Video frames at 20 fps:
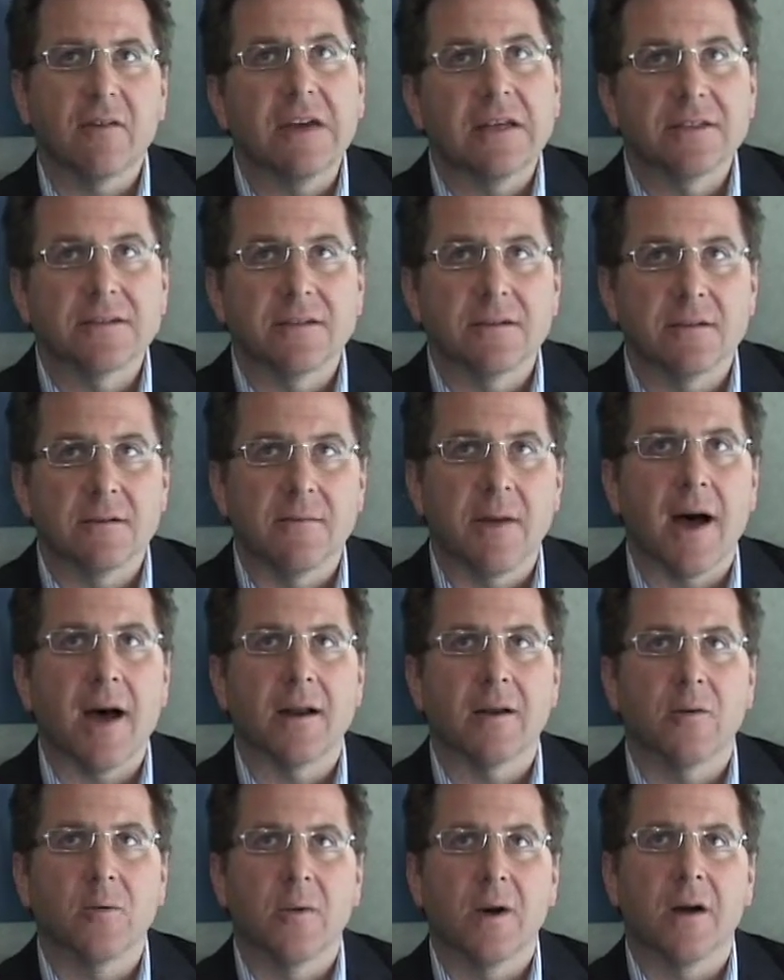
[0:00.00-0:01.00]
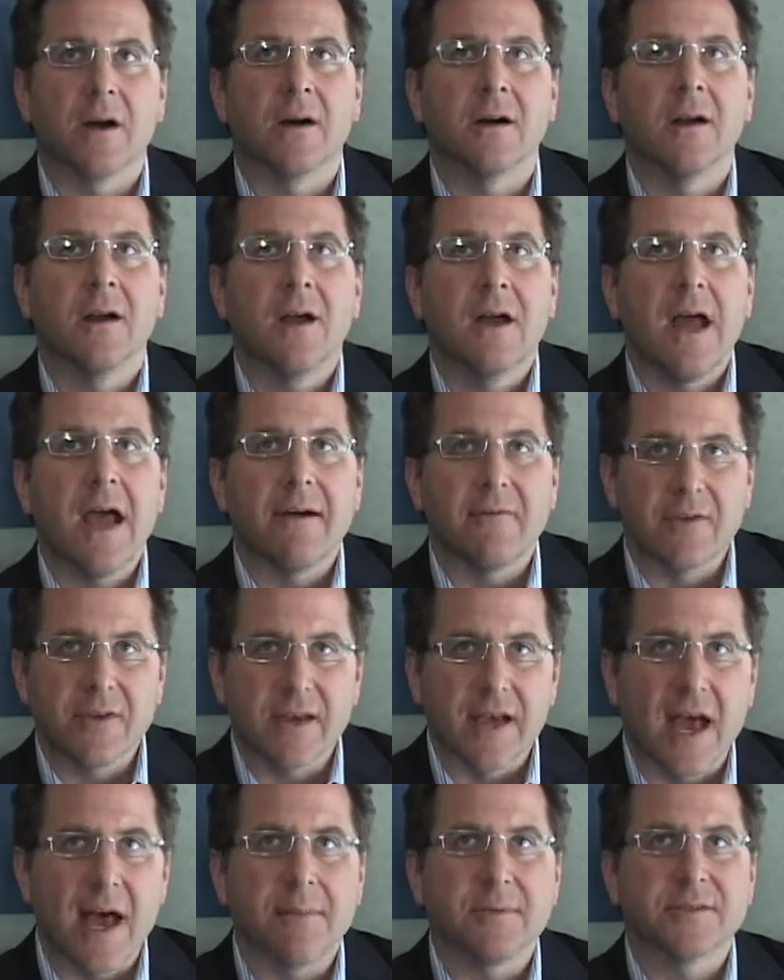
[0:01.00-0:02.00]
of insular model where
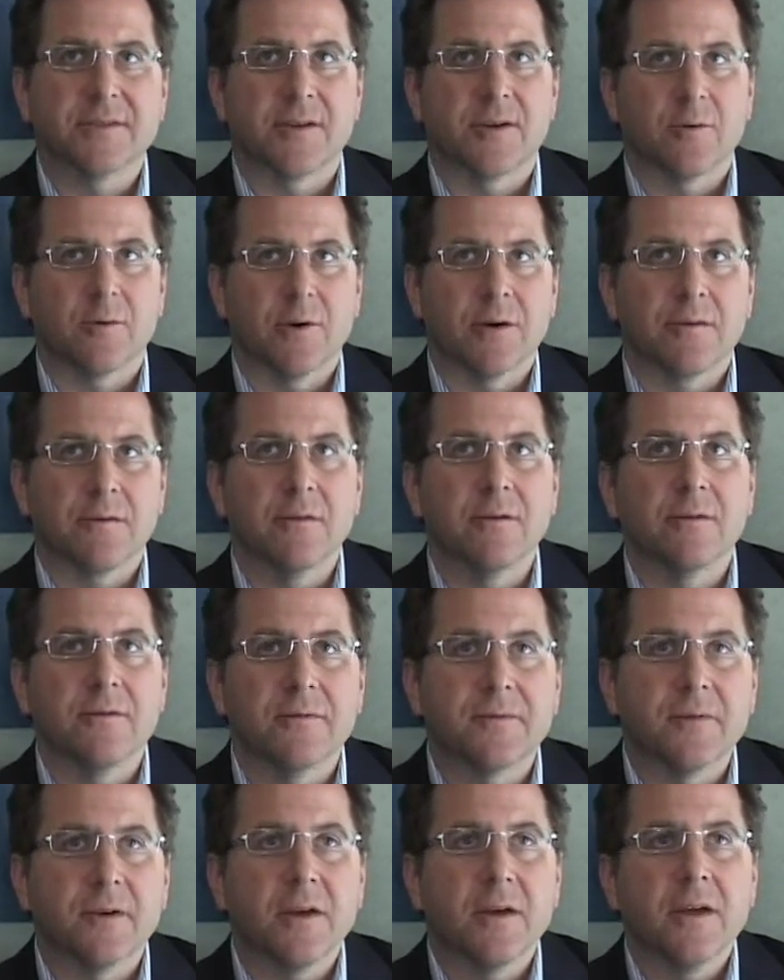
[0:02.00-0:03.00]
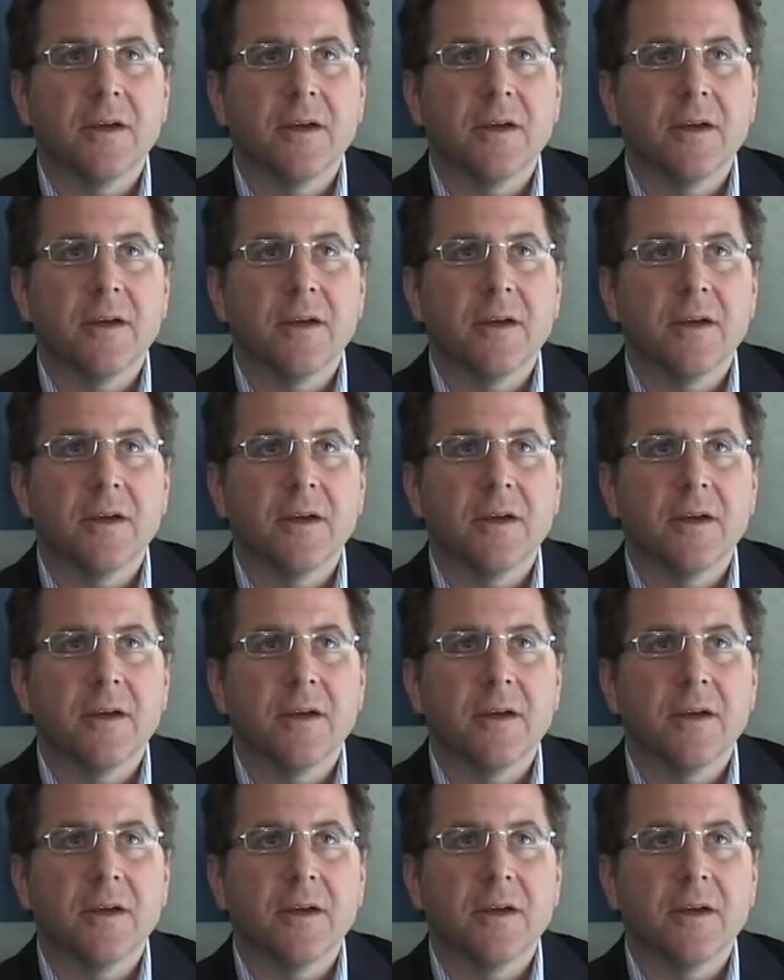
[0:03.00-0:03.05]
everything happens under one roof.